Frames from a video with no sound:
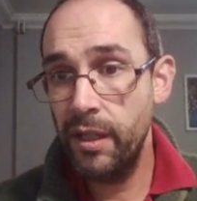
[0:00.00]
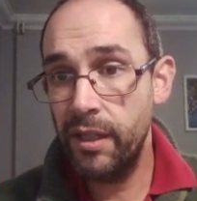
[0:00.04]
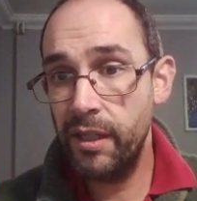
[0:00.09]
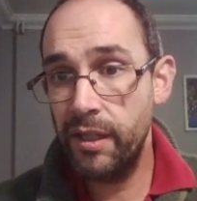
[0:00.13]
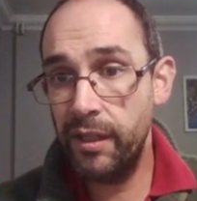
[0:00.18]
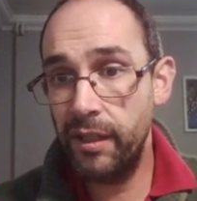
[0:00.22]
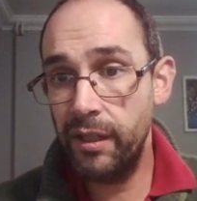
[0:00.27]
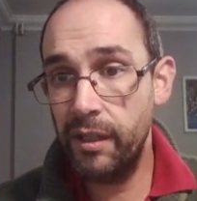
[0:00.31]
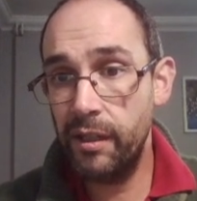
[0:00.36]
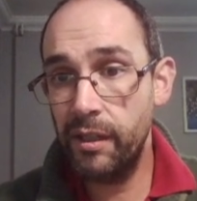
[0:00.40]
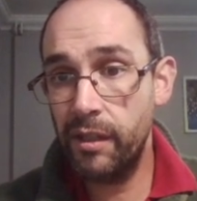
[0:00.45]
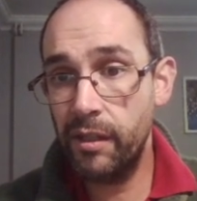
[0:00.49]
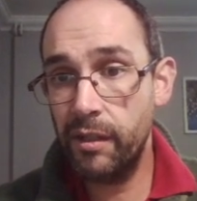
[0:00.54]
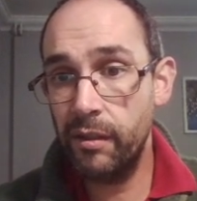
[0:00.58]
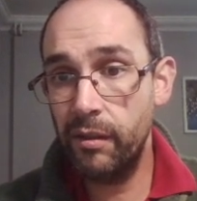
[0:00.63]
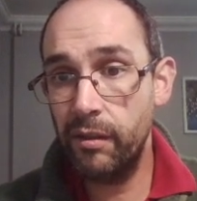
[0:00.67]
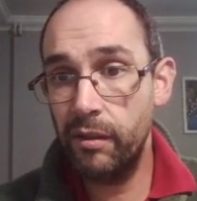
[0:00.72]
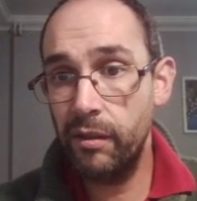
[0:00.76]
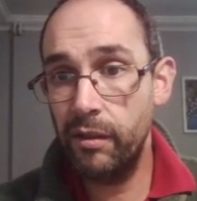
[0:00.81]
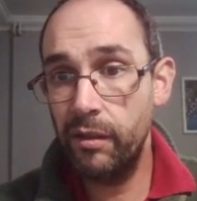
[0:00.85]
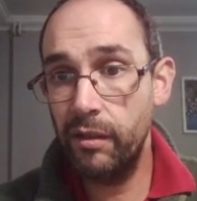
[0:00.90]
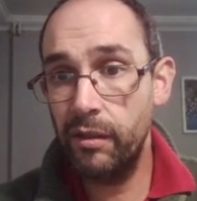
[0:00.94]
6
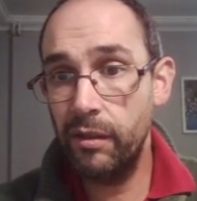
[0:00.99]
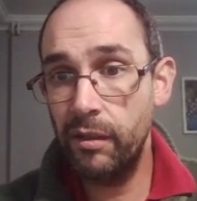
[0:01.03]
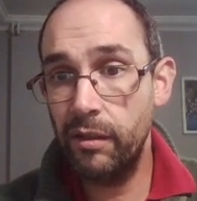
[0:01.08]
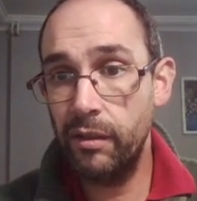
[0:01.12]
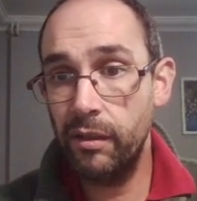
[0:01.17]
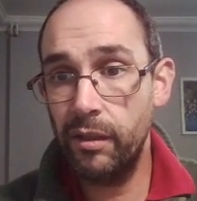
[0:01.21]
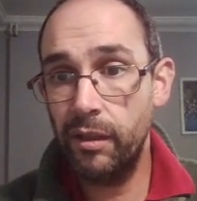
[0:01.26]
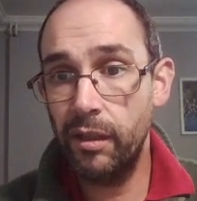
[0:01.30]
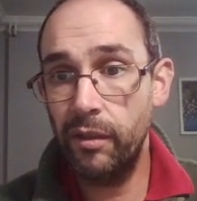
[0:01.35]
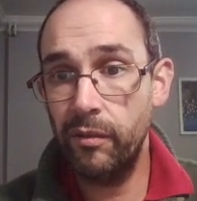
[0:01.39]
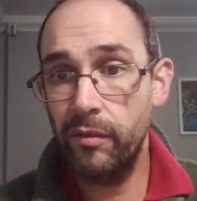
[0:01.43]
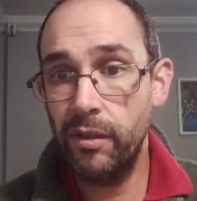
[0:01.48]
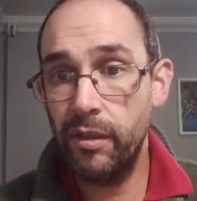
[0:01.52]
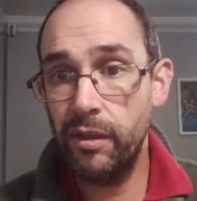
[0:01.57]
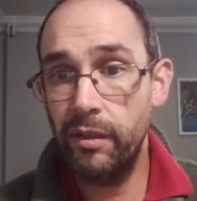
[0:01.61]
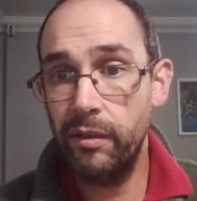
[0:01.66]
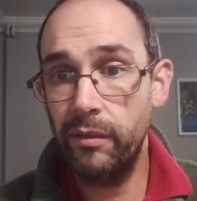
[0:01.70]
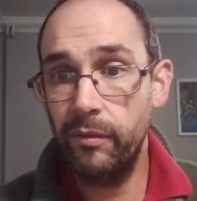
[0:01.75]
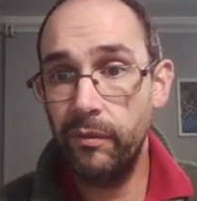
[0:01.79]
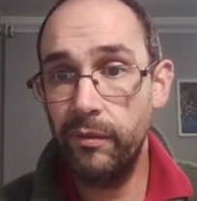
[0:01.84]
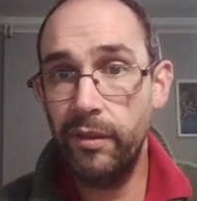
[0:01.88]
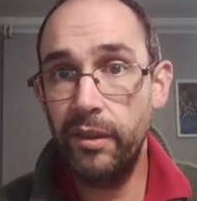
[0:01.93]
goes
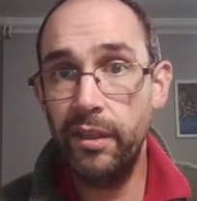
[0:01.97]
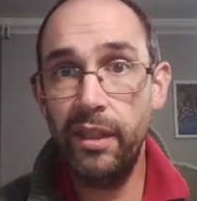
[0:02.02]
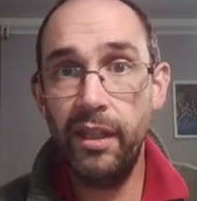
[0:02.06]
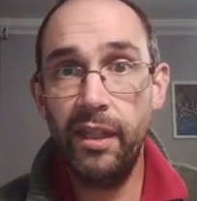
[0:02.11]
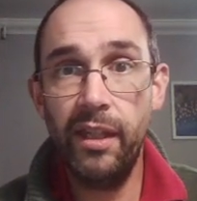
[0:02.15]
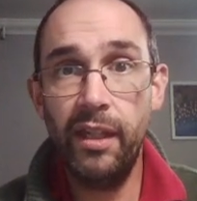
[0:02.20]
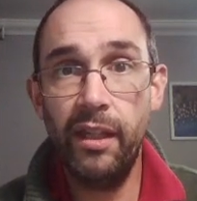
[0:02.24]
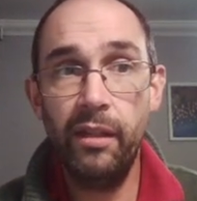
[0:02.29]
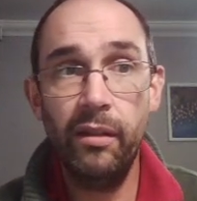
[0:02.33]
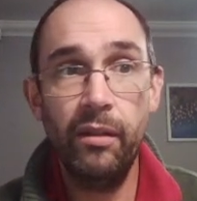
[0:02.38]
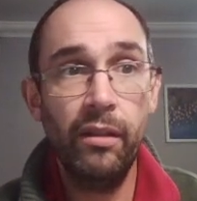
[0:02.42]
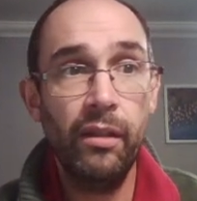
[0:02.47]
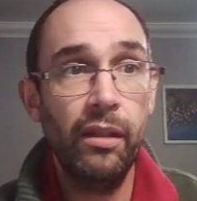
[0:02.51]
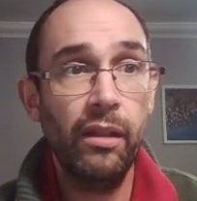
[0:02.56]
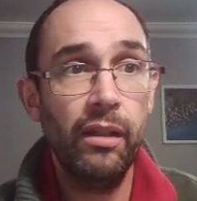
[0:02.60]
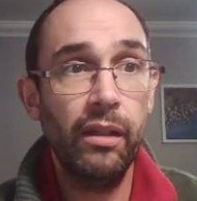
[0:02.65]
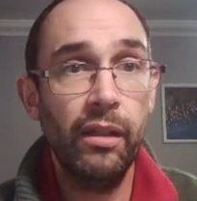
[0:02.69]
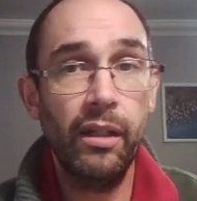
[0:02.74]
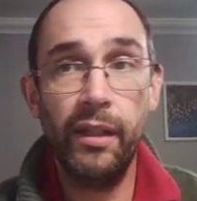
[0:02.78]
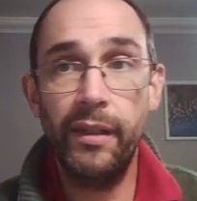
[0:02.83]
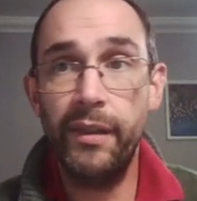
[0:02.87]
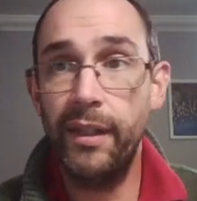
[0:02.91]
to there,
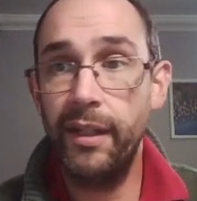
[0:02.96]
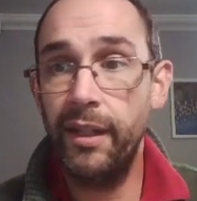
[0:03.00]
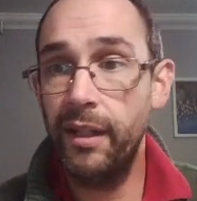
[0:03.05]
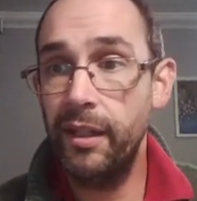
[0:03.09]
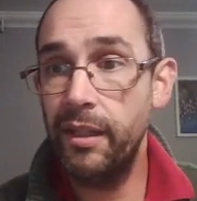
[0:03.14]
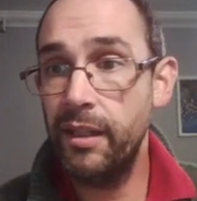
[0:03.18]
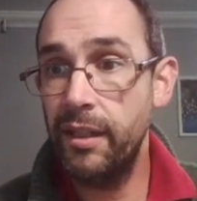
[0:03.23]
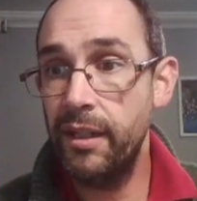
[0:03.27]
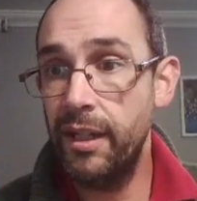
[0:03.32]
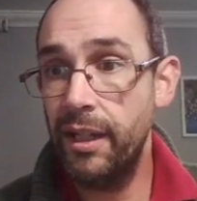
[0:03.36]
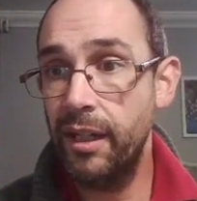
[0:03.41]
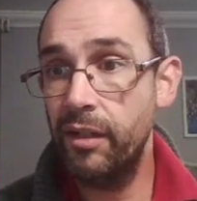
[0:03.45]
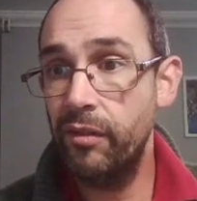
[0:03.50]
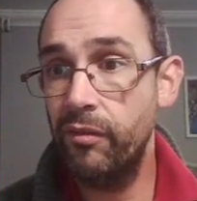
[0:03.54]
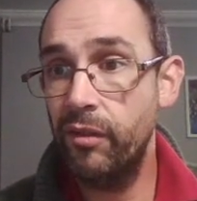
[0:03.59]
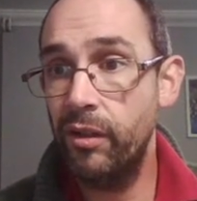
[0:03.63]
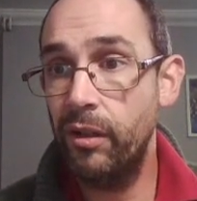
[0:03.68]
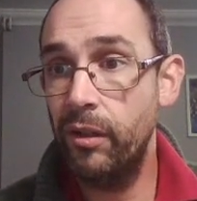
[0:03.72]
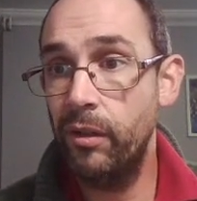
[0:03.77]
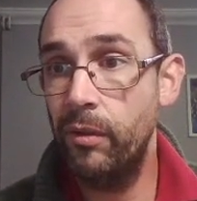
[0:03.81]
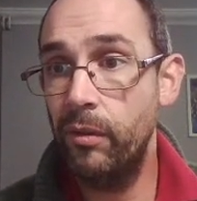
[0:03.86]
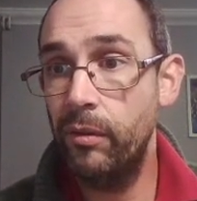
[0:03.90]
and then it's
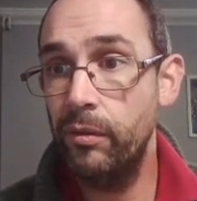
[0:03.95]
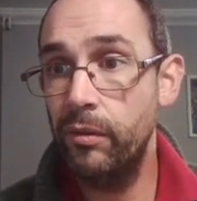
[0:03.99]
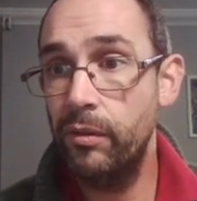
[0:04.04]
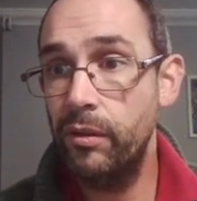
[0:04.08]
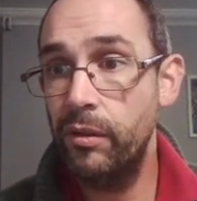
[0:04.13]
Necro.